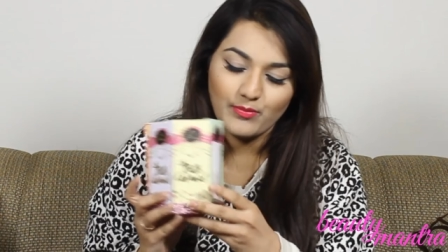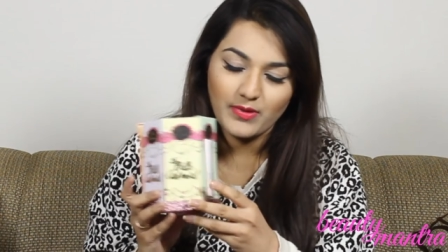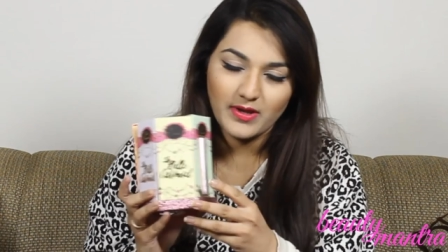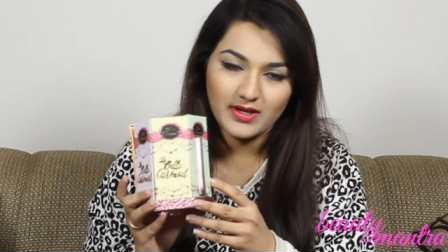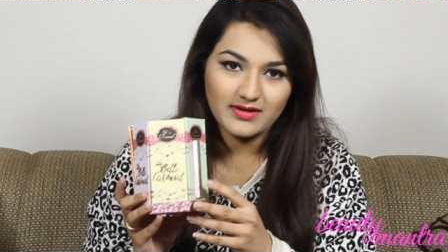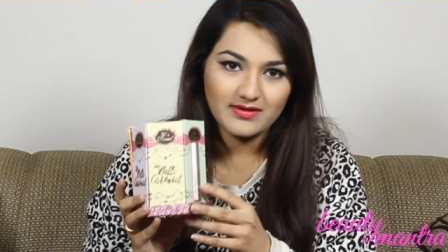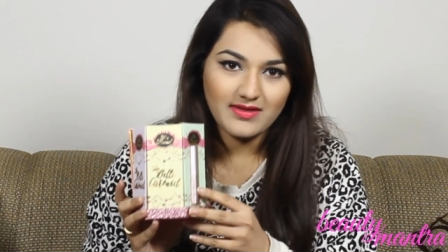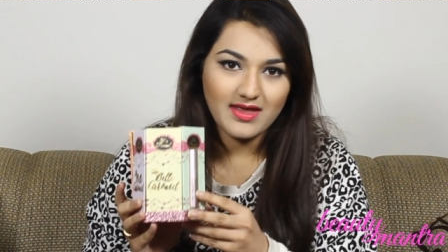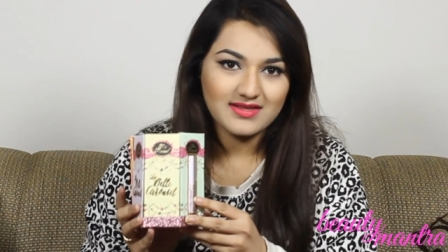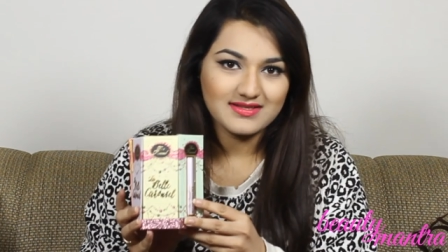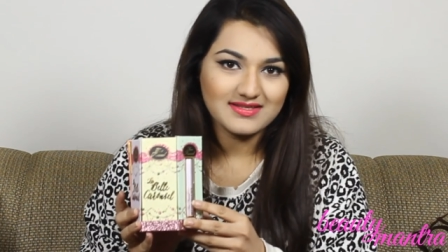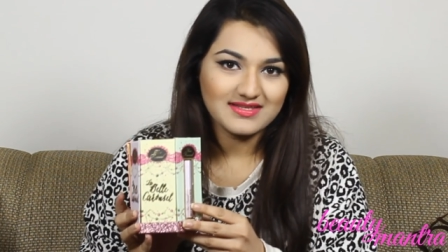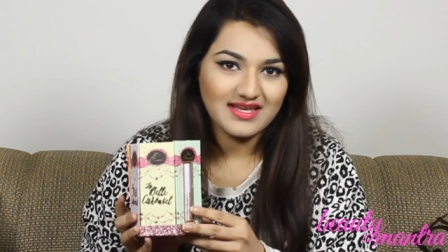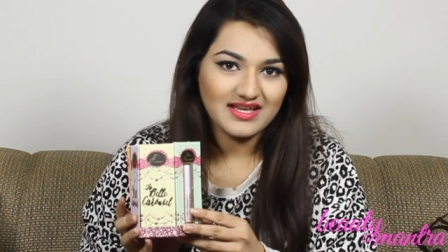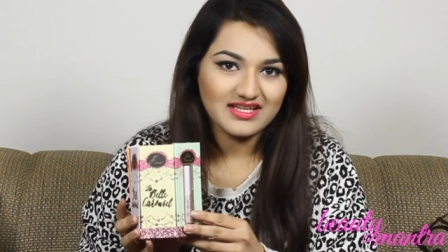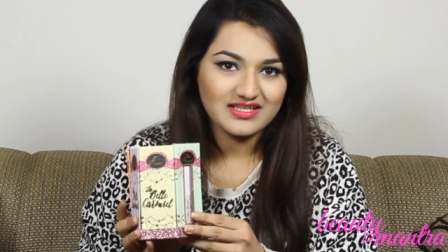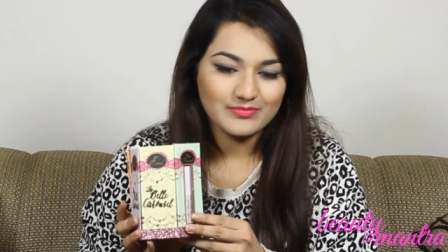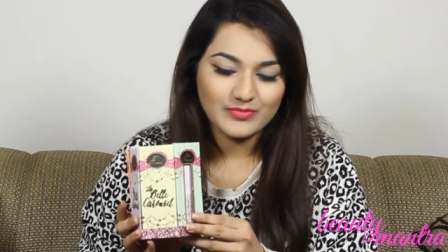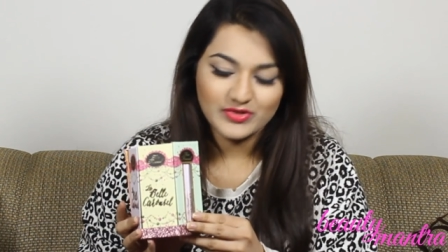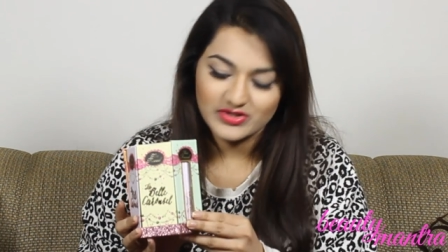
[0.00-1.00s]
Better Than
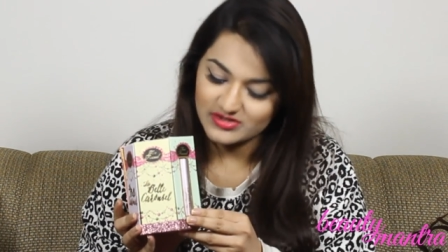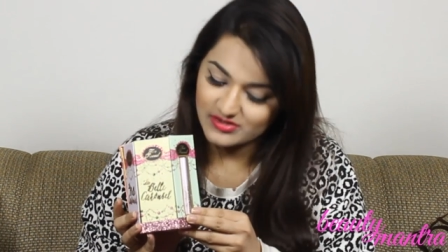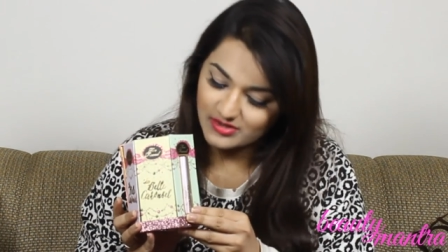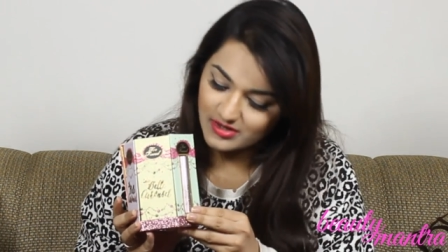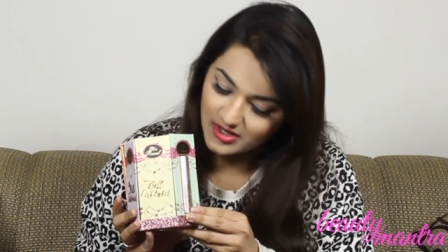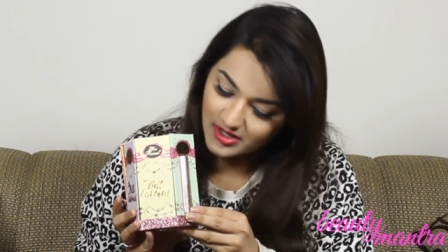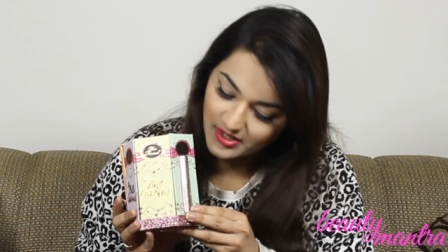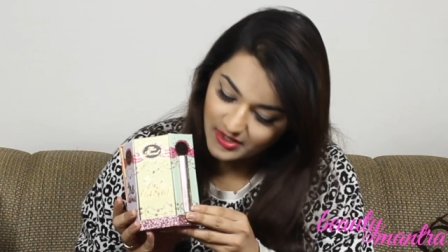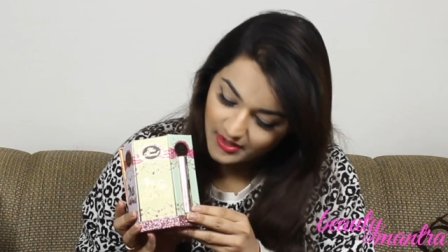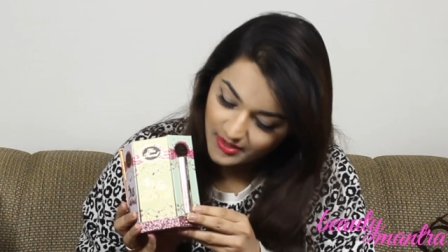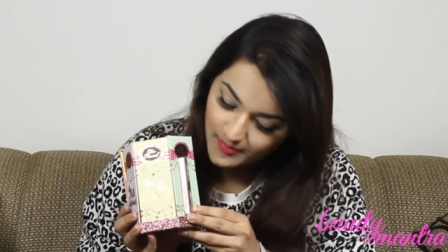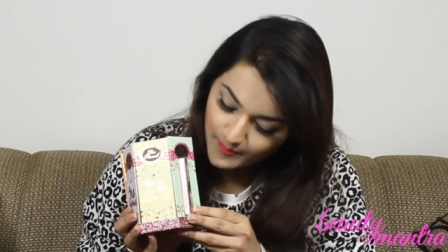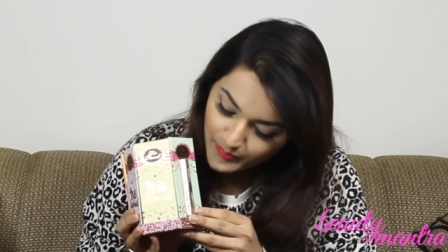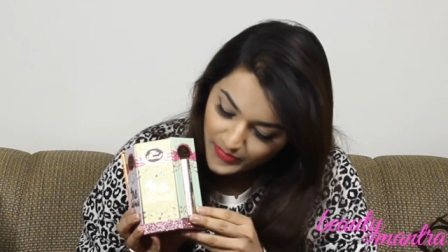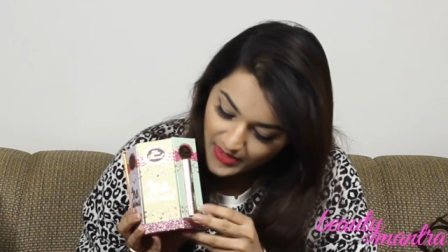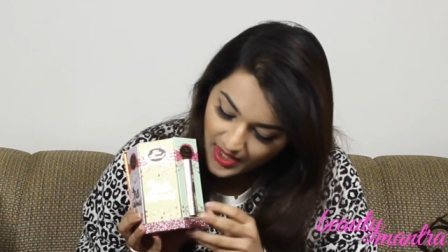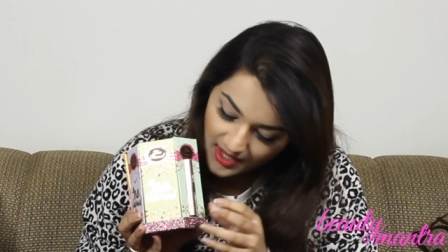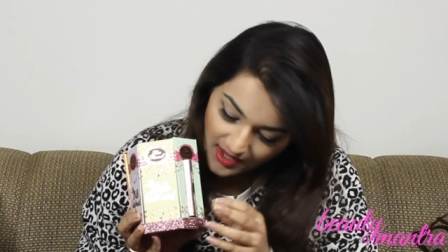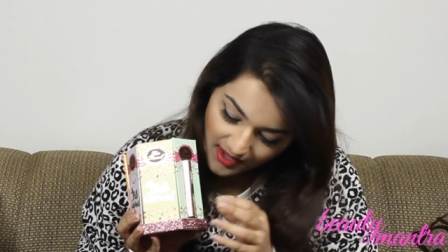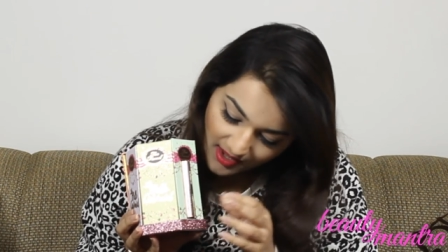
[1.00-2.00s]
Sex mascara.
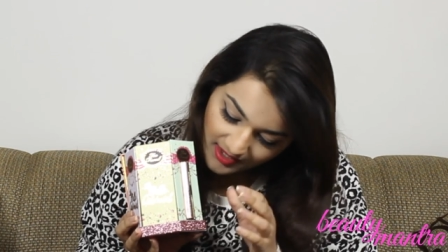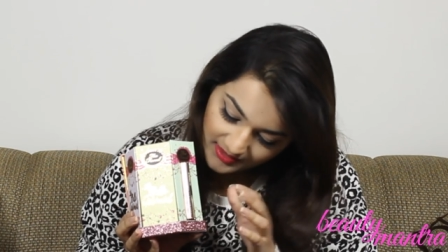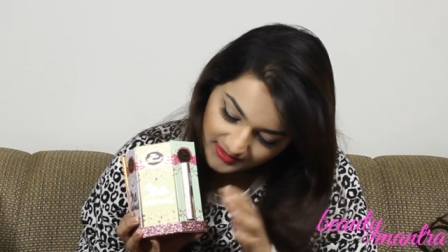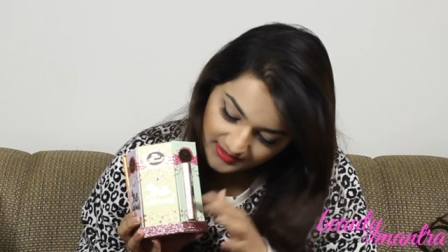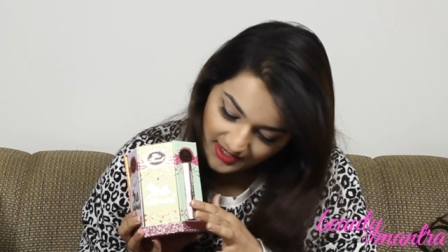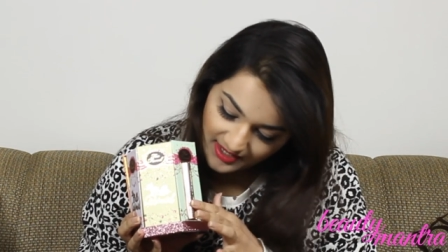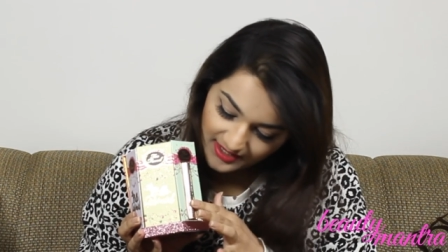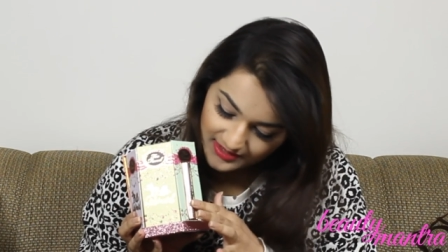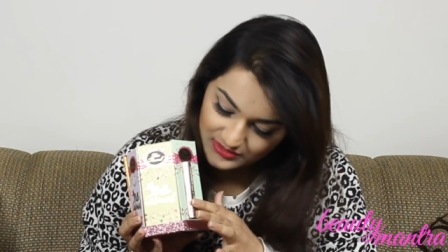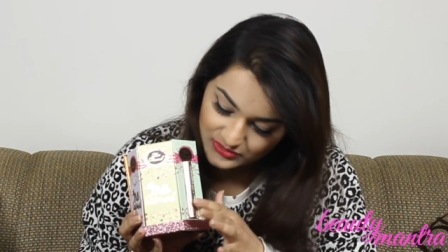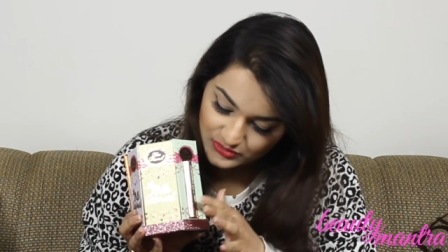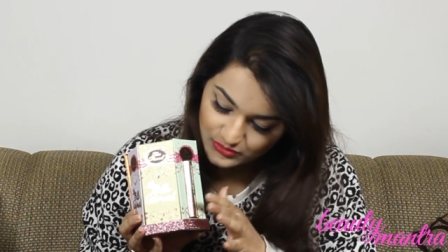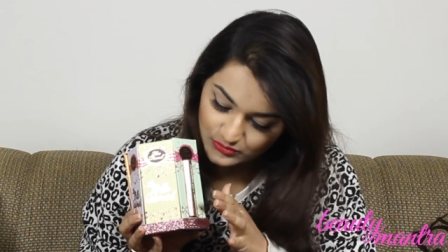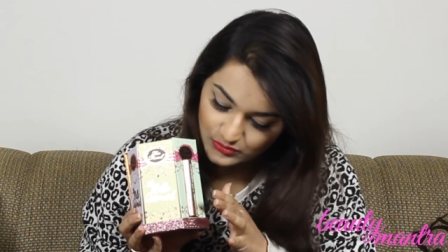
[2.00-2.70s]
And guys,